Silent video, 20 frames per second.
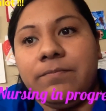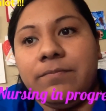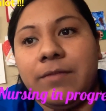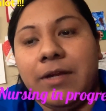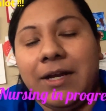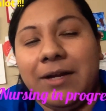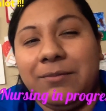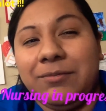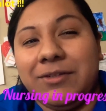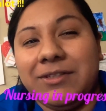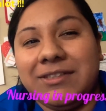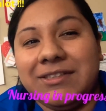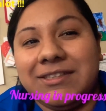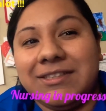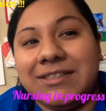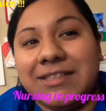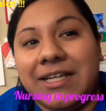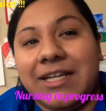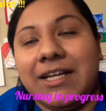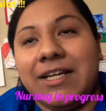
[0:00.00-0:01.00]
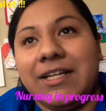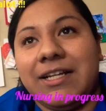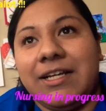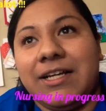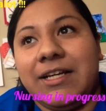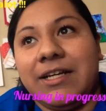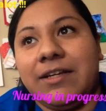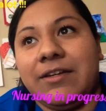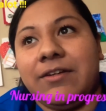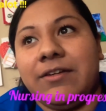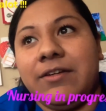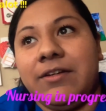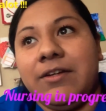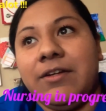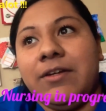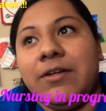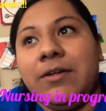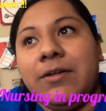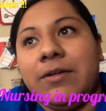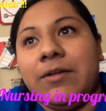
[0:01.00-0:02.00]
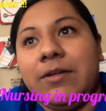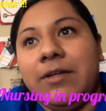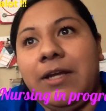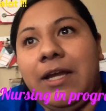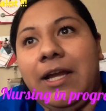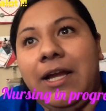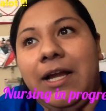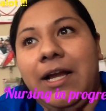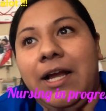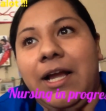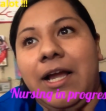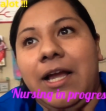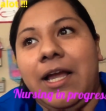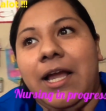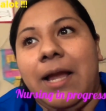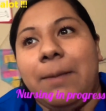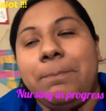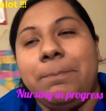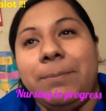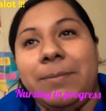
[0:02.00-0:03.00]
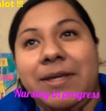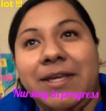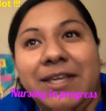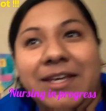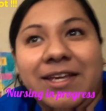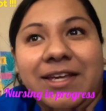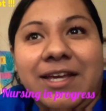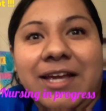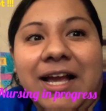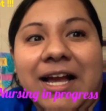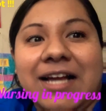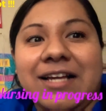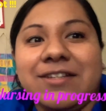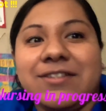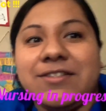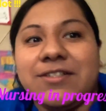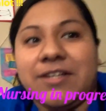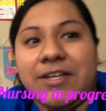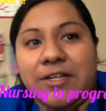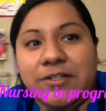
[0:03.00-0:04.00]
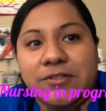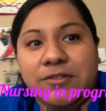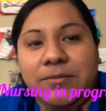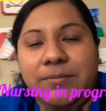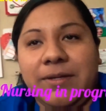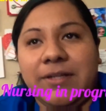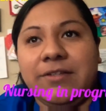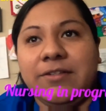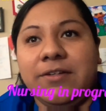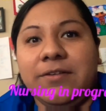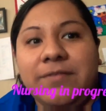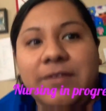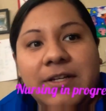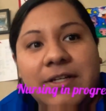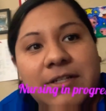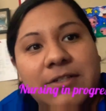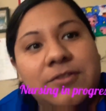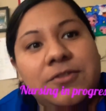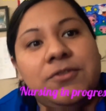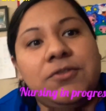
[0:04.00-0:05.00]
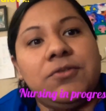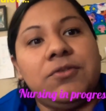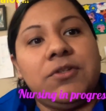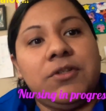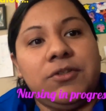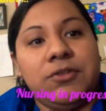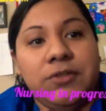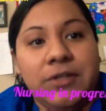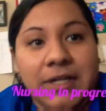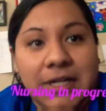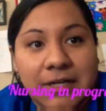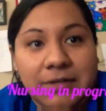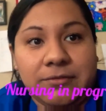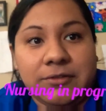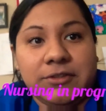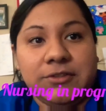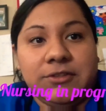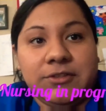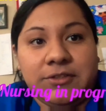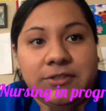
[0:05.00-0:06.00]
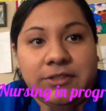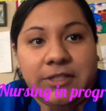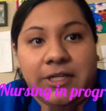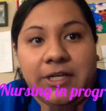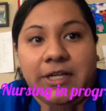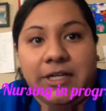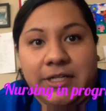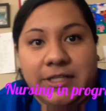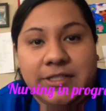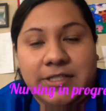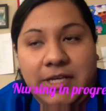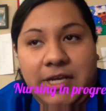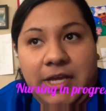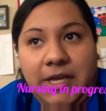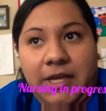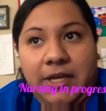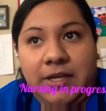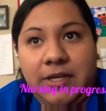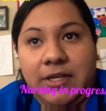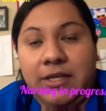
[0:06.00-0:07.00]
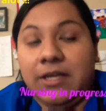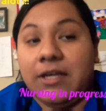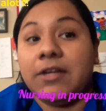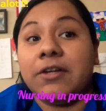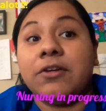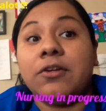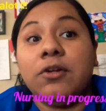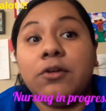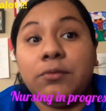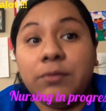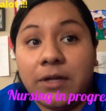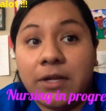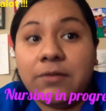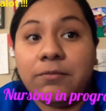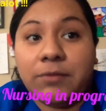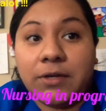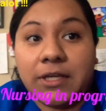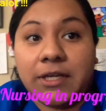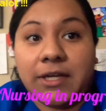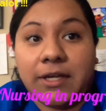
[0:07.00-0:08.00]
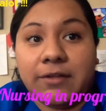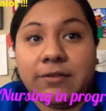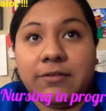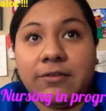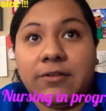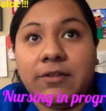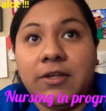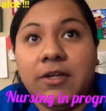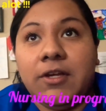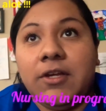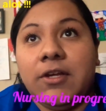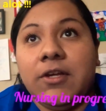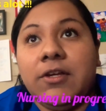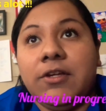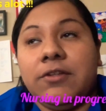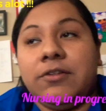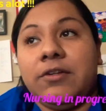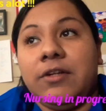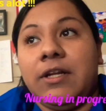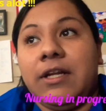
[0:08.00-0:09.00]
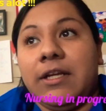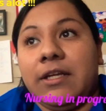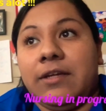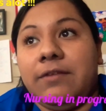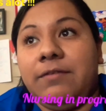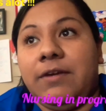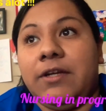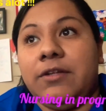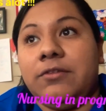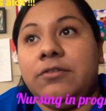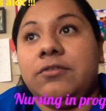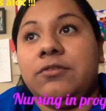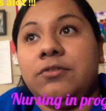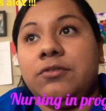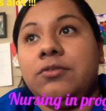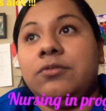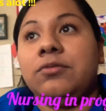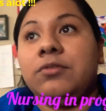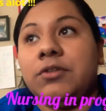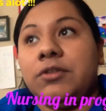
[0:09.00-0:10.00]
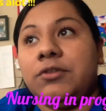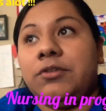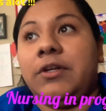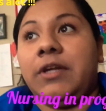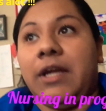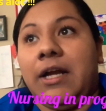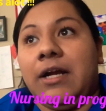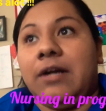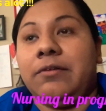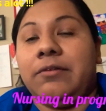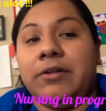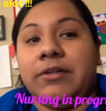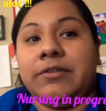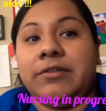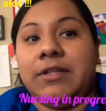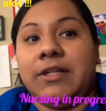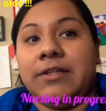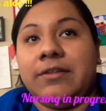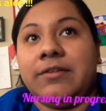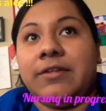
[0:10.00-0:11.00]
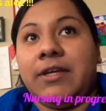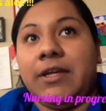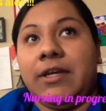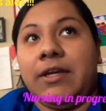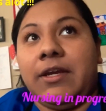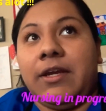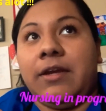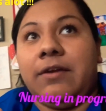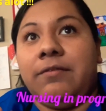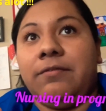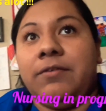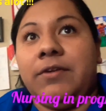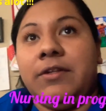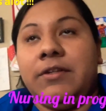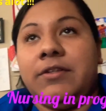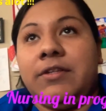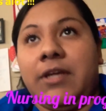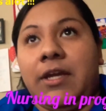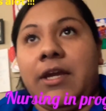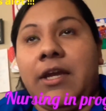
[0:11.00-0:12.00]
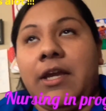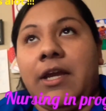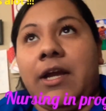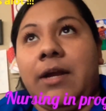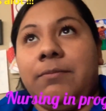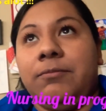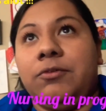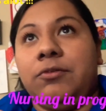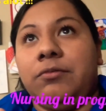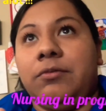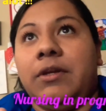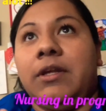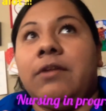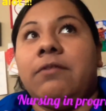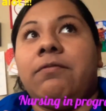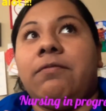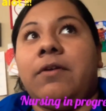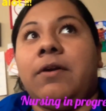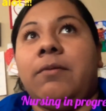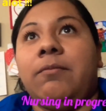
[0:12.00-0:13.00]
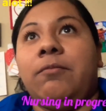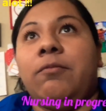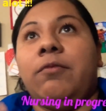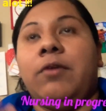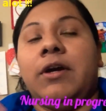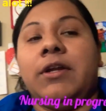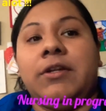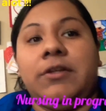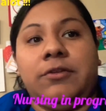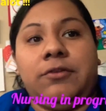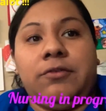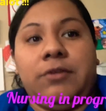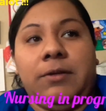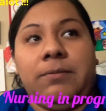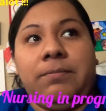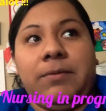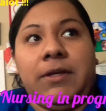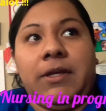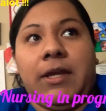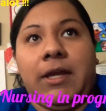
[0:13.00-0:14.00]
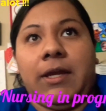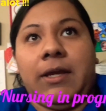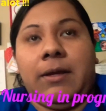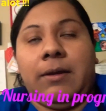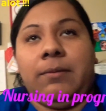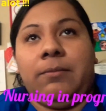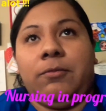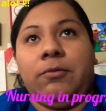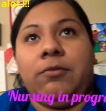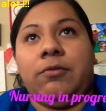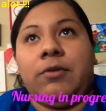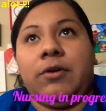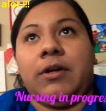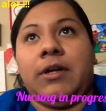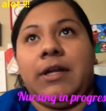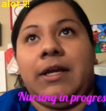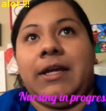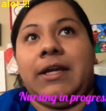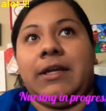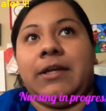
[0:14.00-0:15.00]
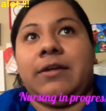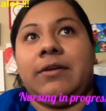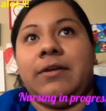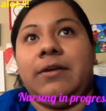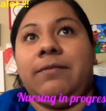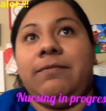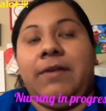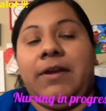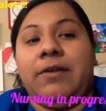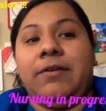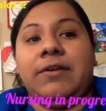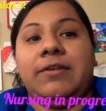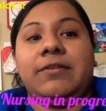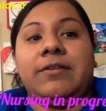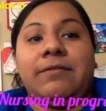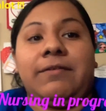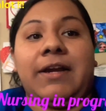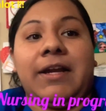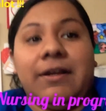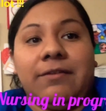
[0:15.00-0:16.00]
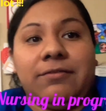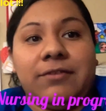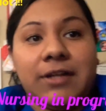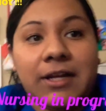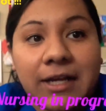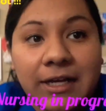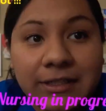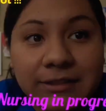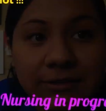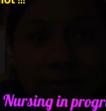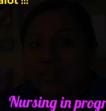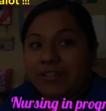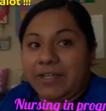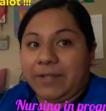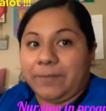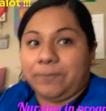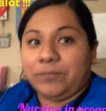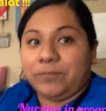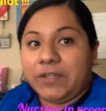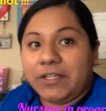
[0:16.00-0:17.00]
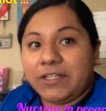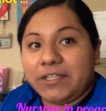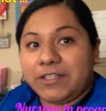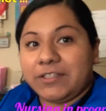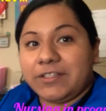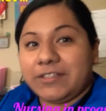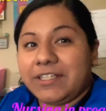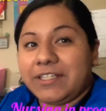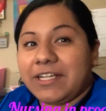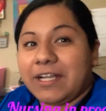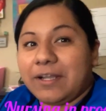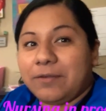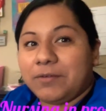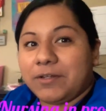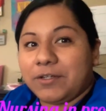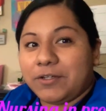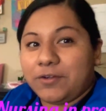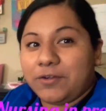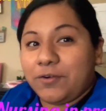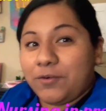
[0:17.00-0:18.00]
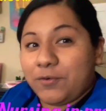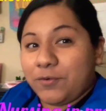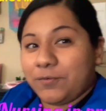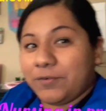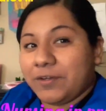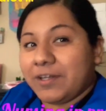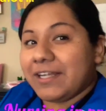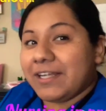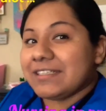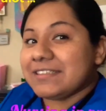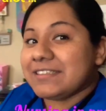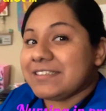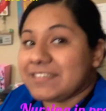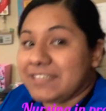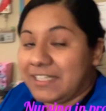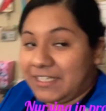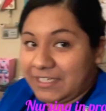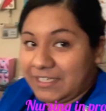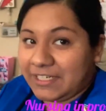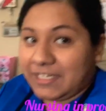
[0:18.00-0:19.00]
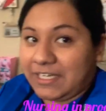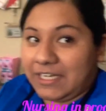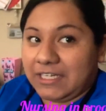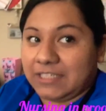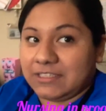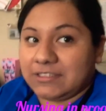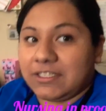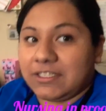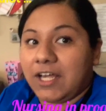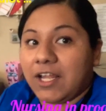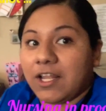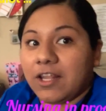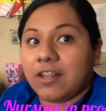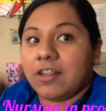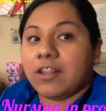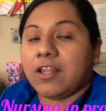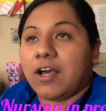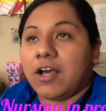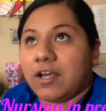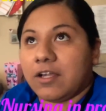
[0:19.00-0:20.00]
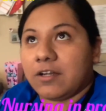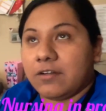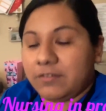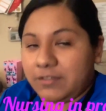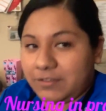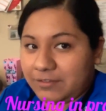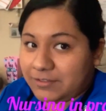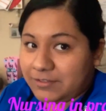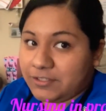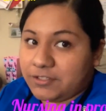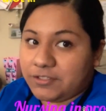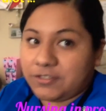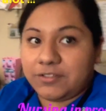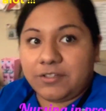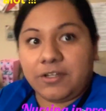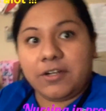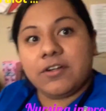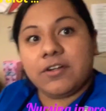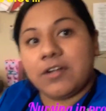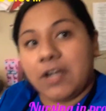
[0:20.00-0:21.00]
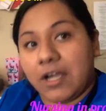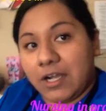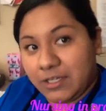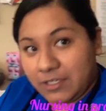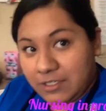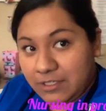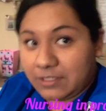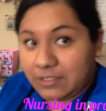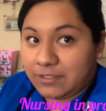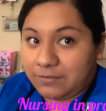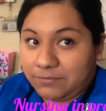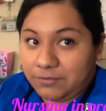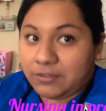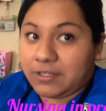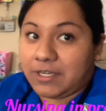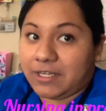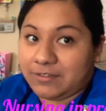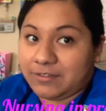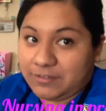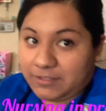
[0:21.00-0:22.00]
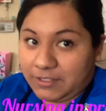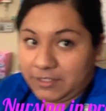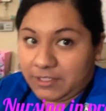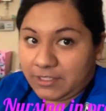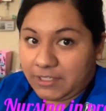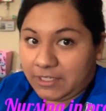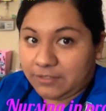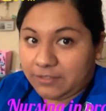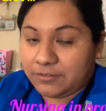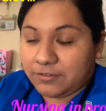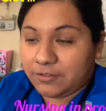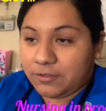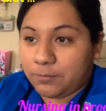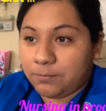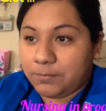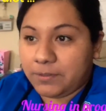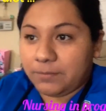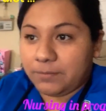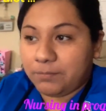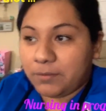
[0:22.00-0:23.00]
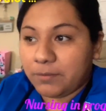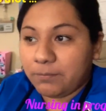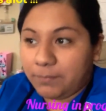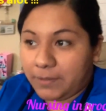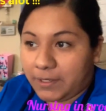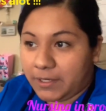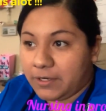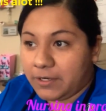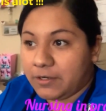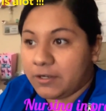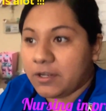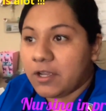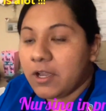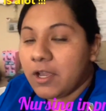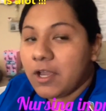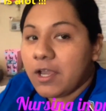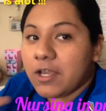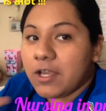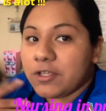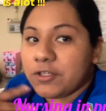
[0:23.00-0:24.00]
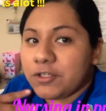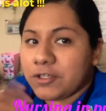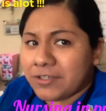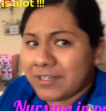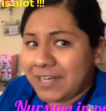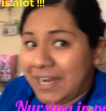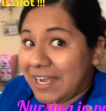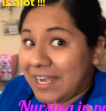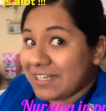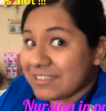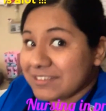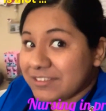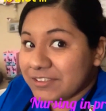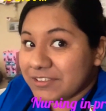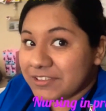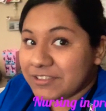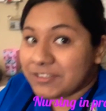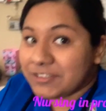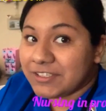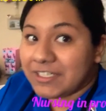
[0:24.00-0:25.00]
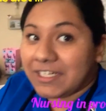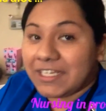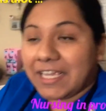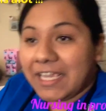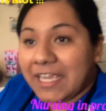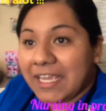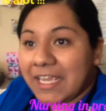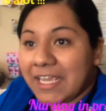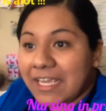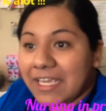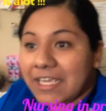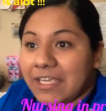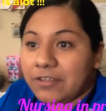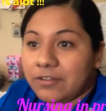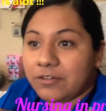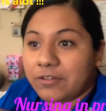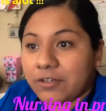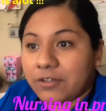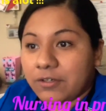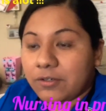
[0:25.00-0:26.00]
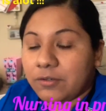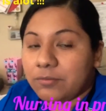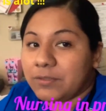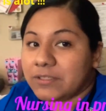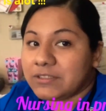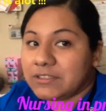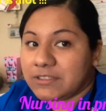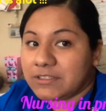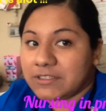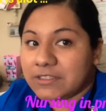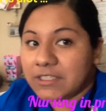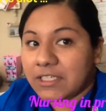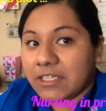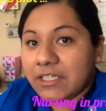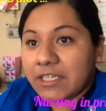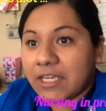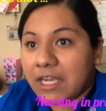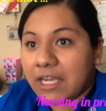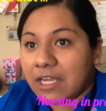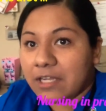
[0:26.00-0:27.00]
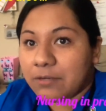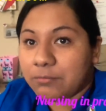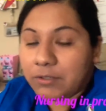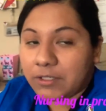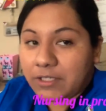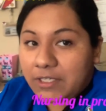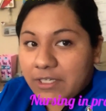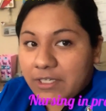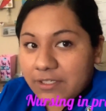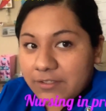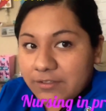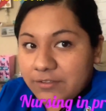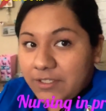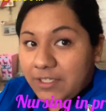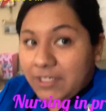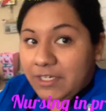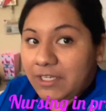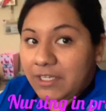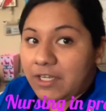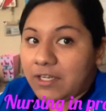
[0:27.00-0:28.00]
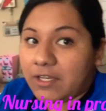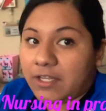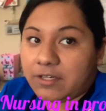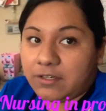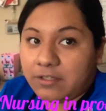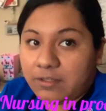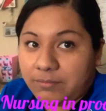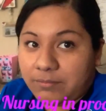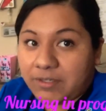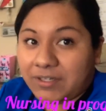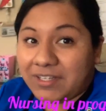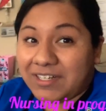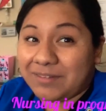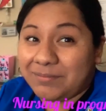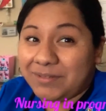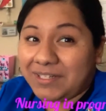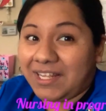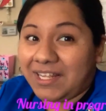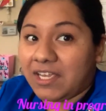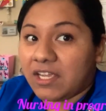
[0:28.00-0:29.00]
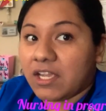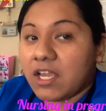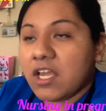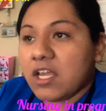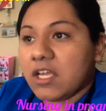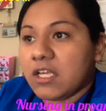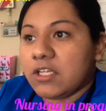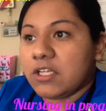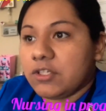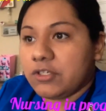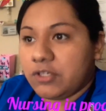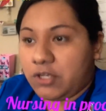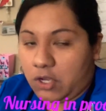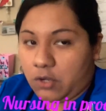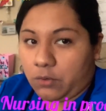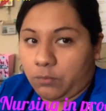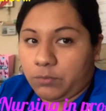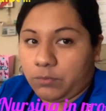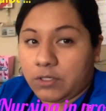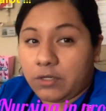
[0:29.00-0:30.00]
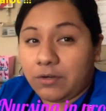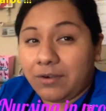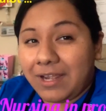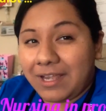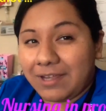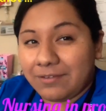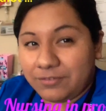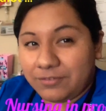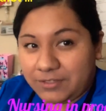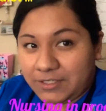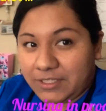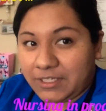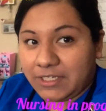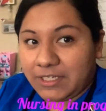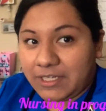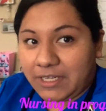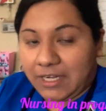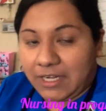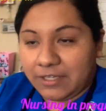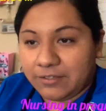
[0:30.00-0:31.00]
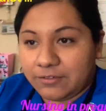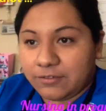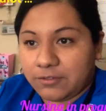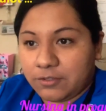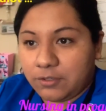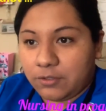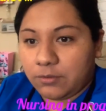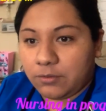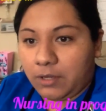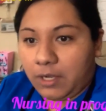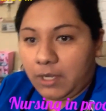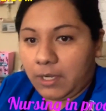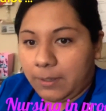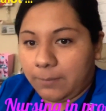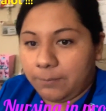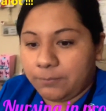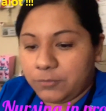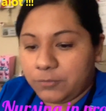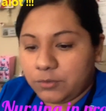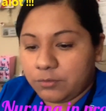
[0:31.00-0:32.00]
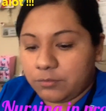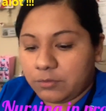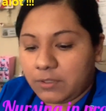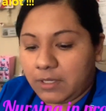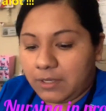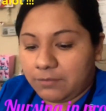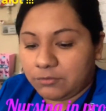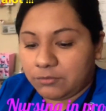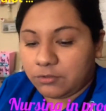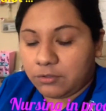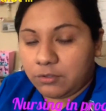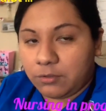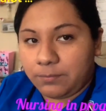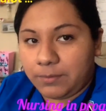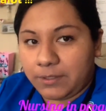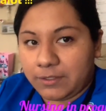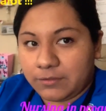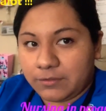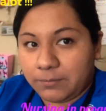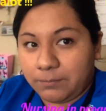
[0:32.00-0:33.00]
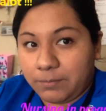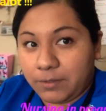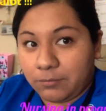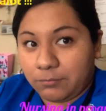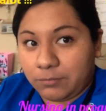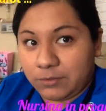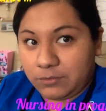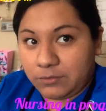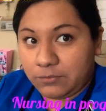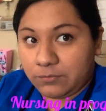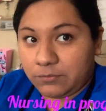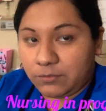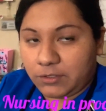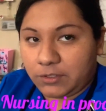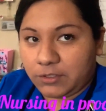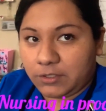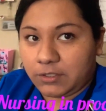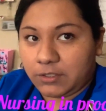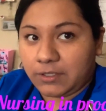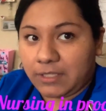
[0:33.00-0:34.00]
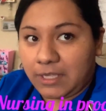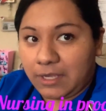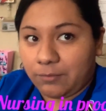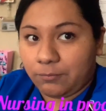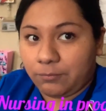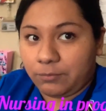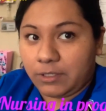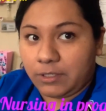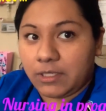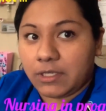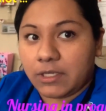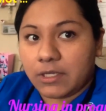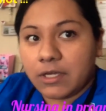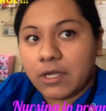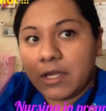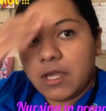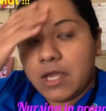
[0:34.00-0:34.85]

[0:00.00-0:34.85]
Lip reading: I would say like I schedule myself at least 2 to 3 hours to study a day, including weekends. So like if I do 2 or 3 hours, let's say every day, I'm doing from 1 to 3 p.m. or like varies if I have class. Okay, another thing I want to go over is study guides. lot of these teachers are not going to give you guys study guides, so be prepared. You could ask your teacher like, hey, what's a study guide? What can I study? A lot of them are going to be like, no, we don't have study guides. So you would have to go based upon what you've learned on that week.